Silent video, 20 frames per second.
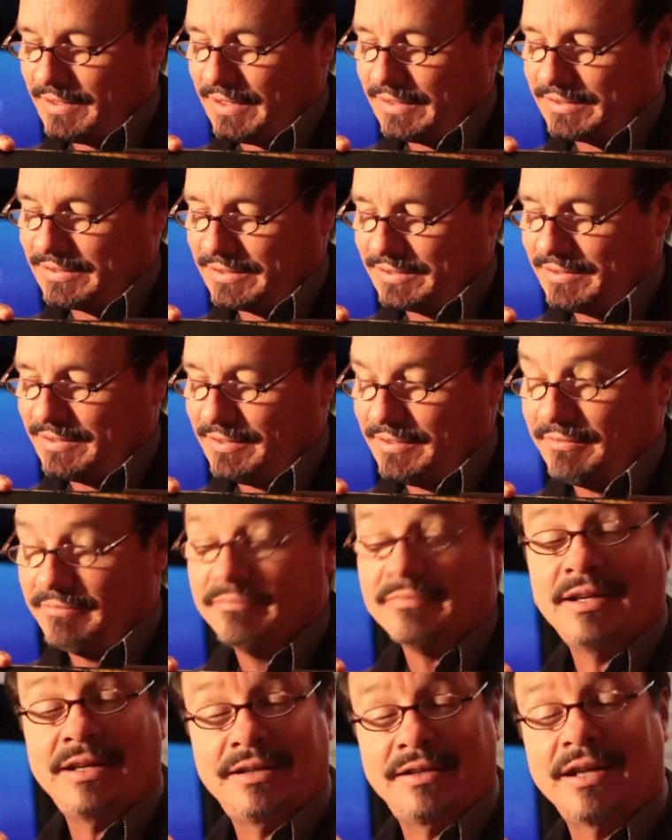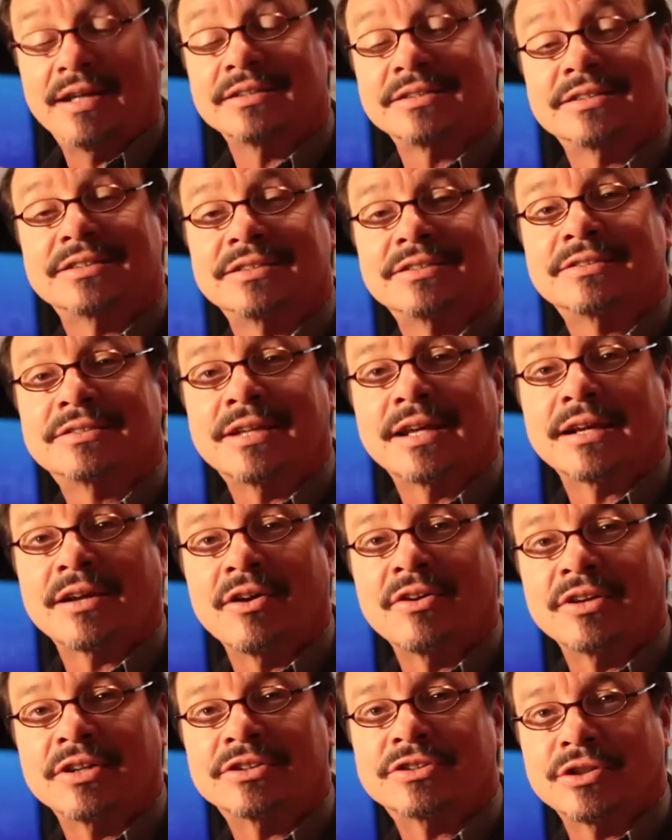it does
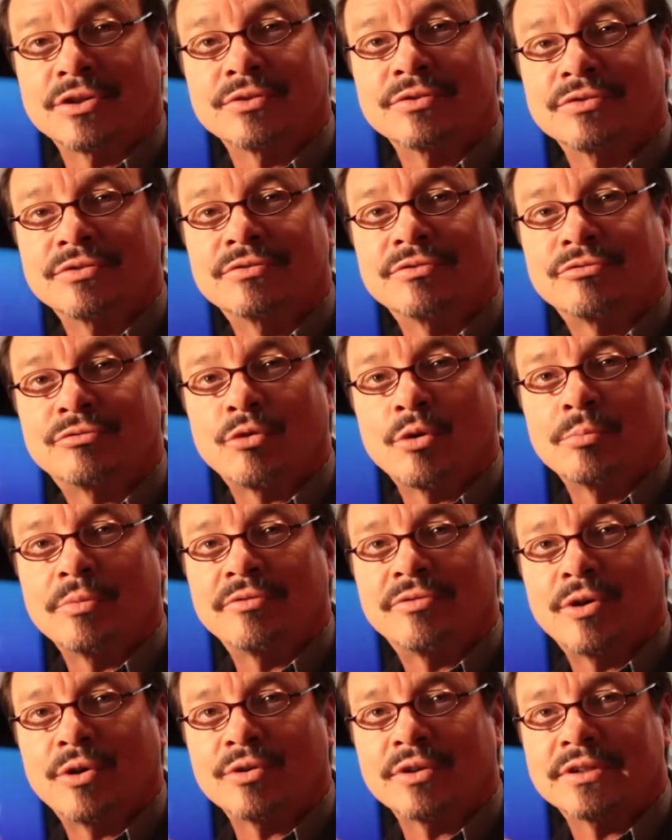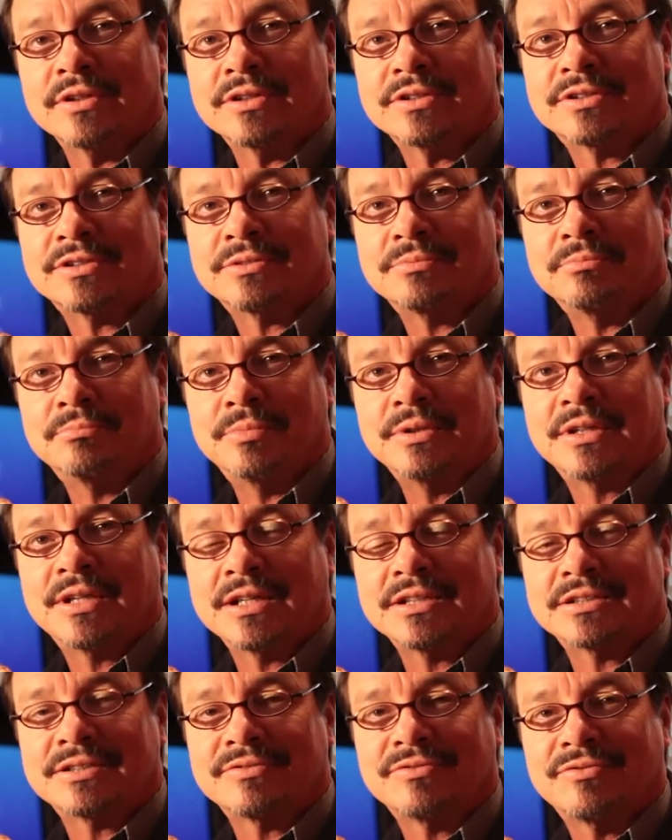take on its own form of holiness
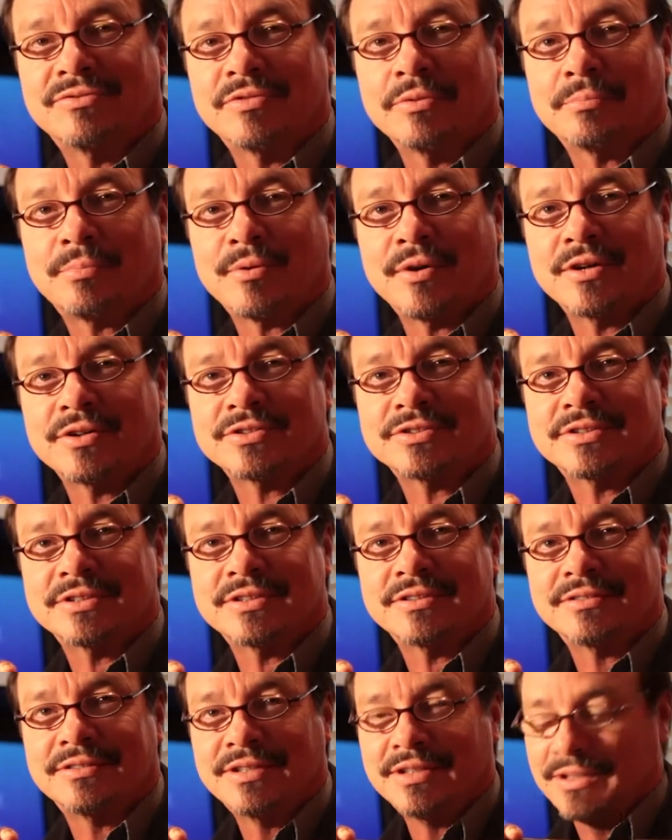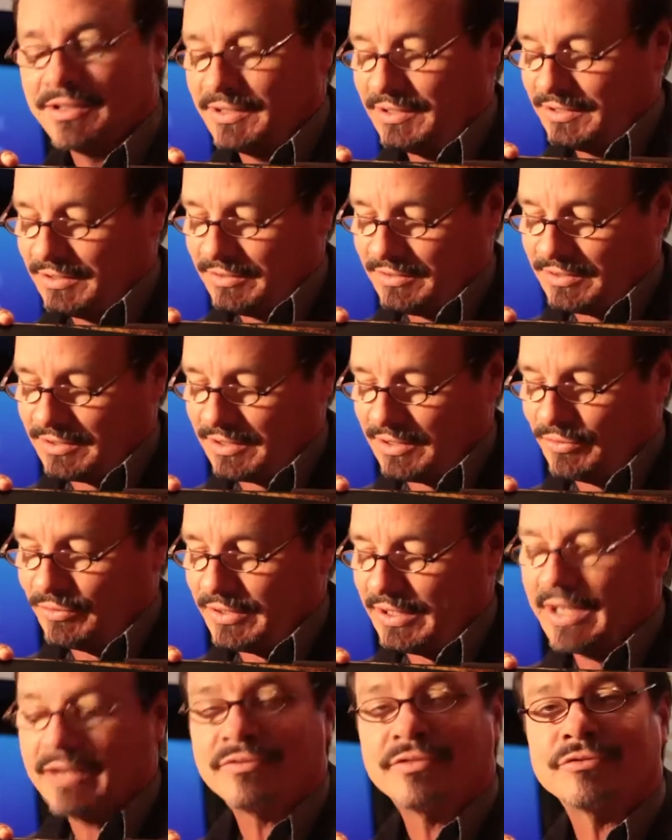because of the prayers that
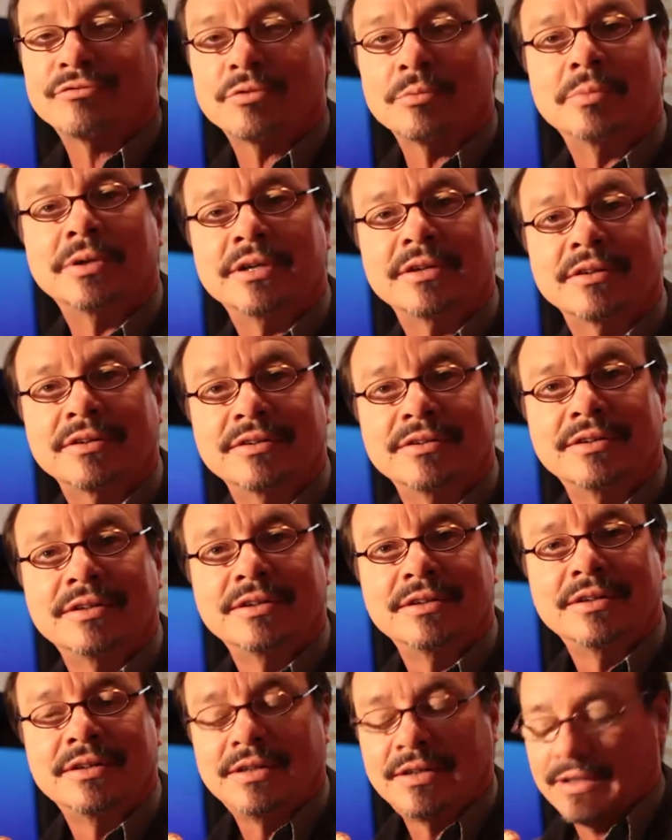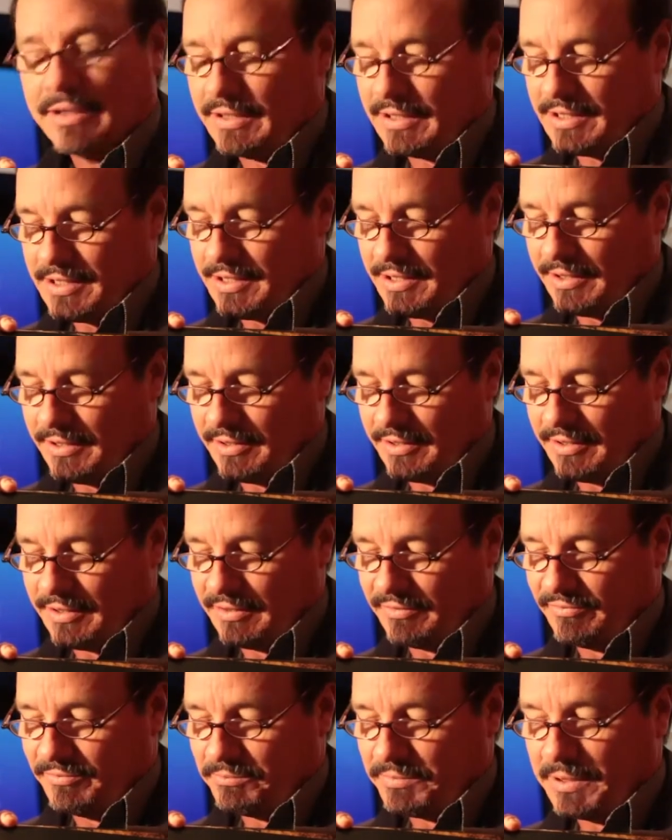go to heaven from here. And
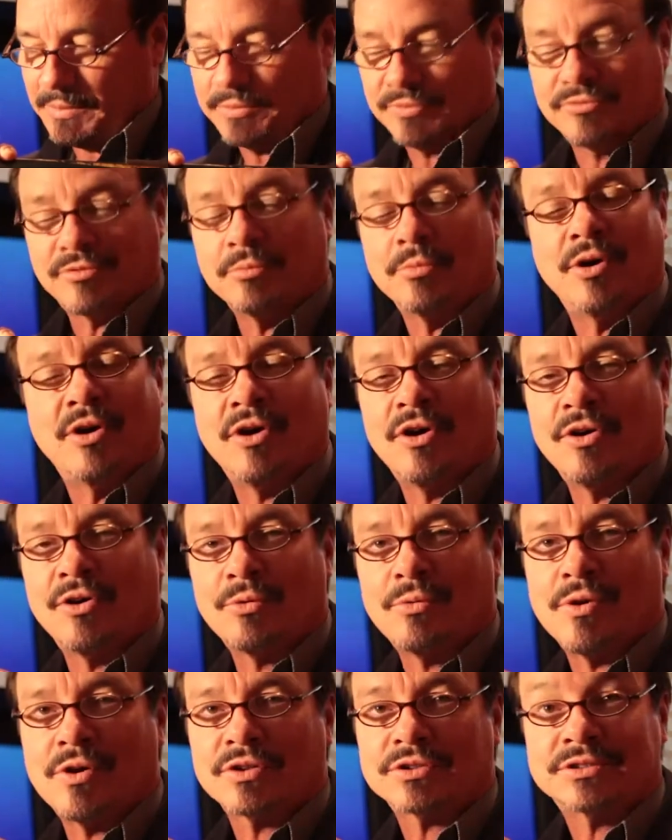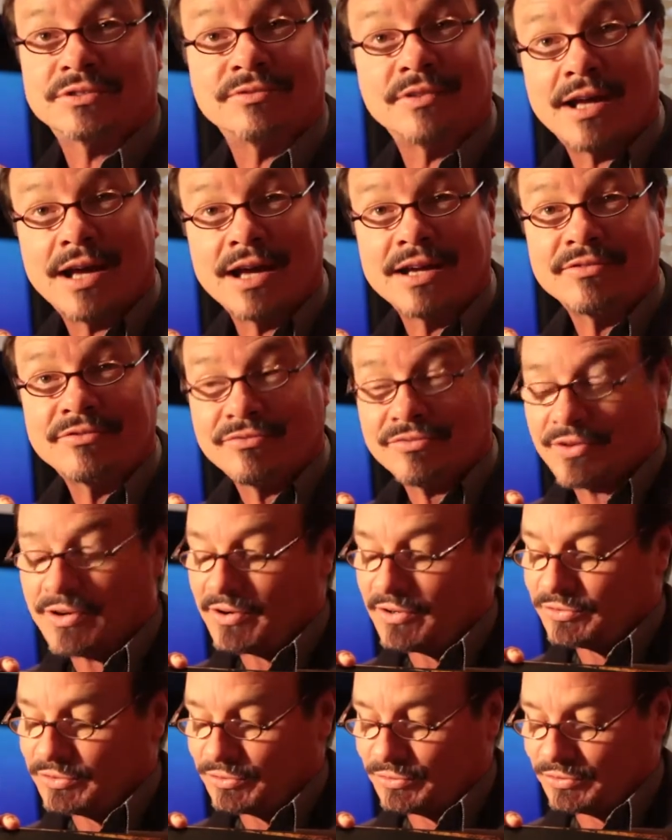people from all walks of
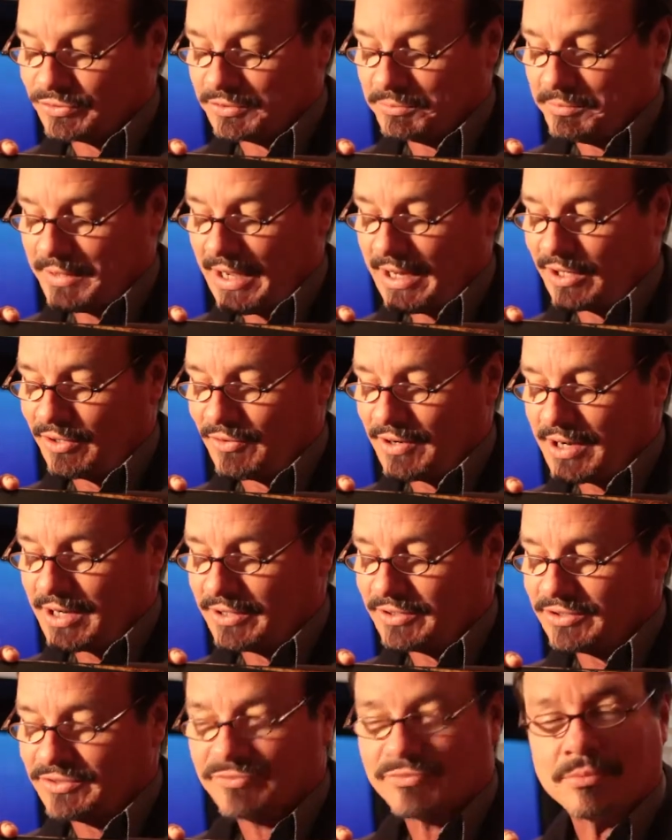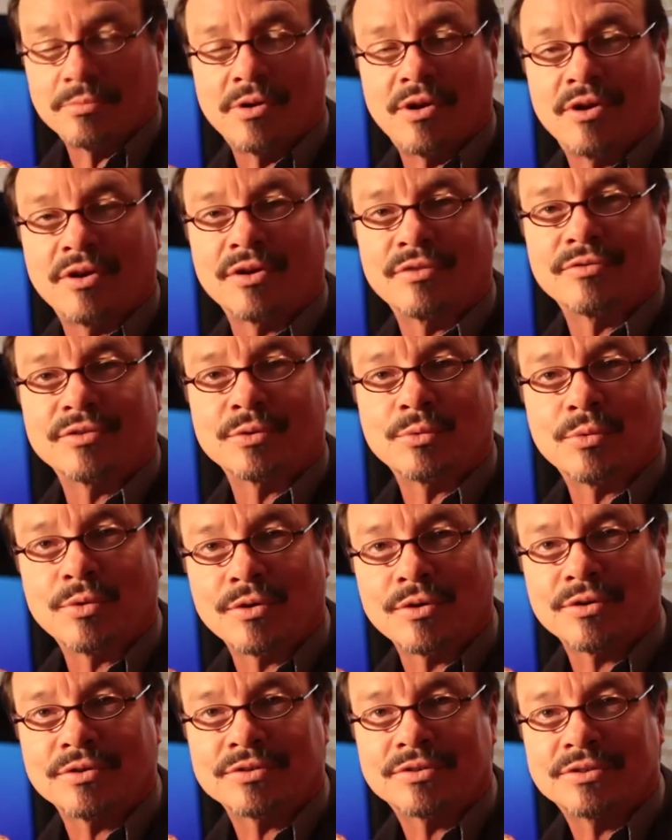life, all sorts of backgrounds, from all over the
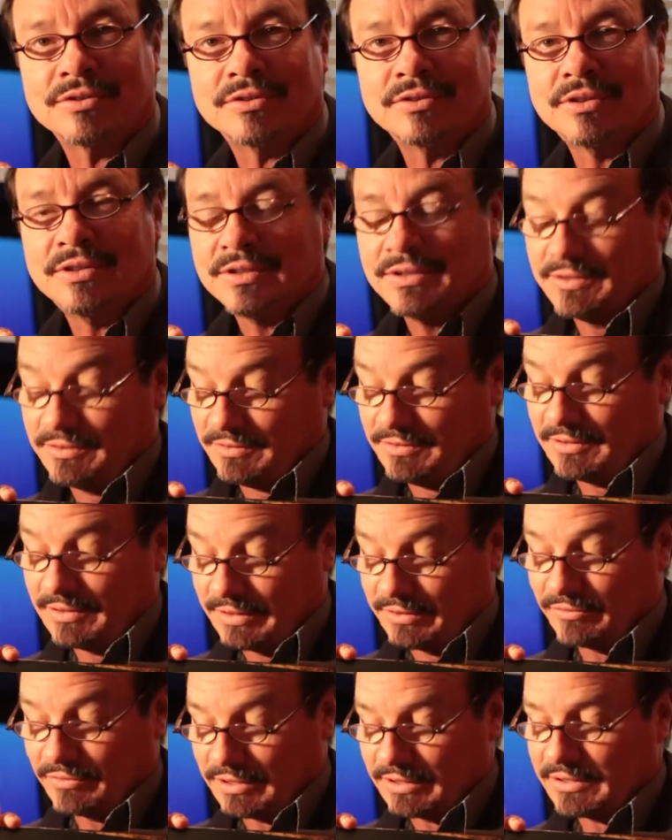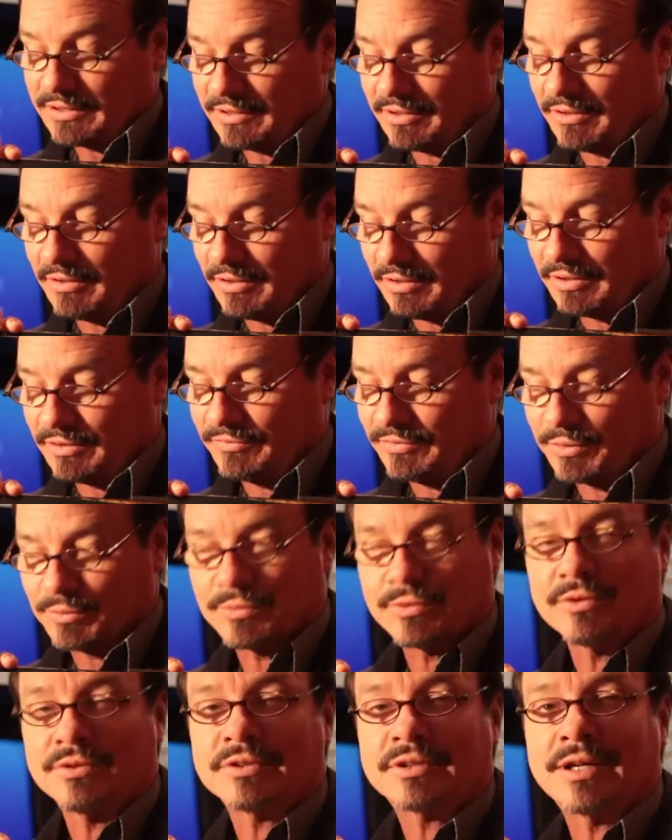world, literally all over
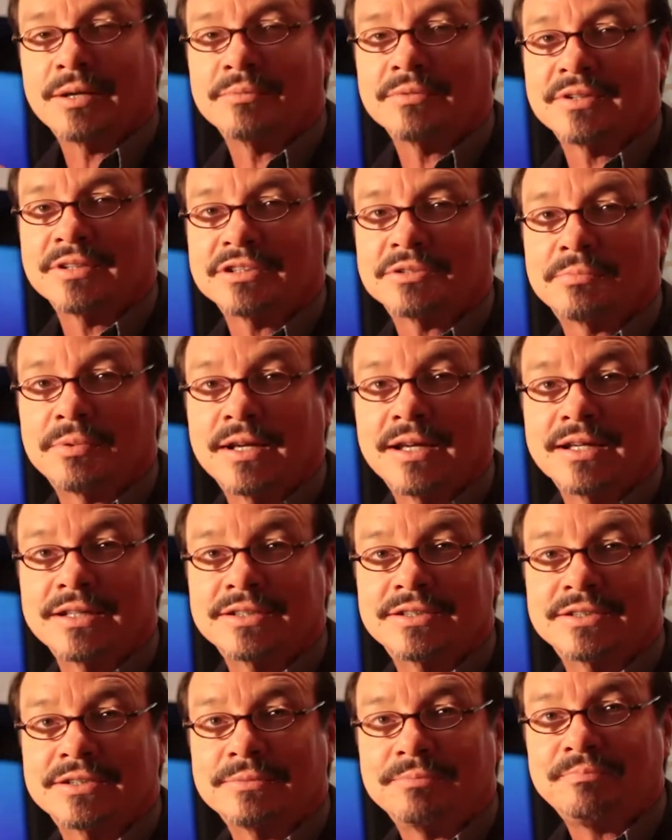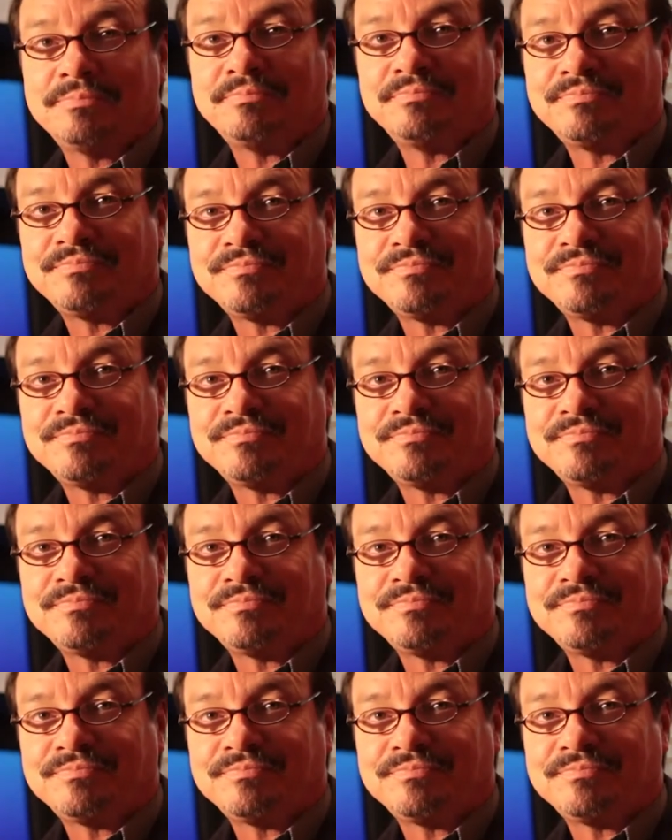the world, come to this place.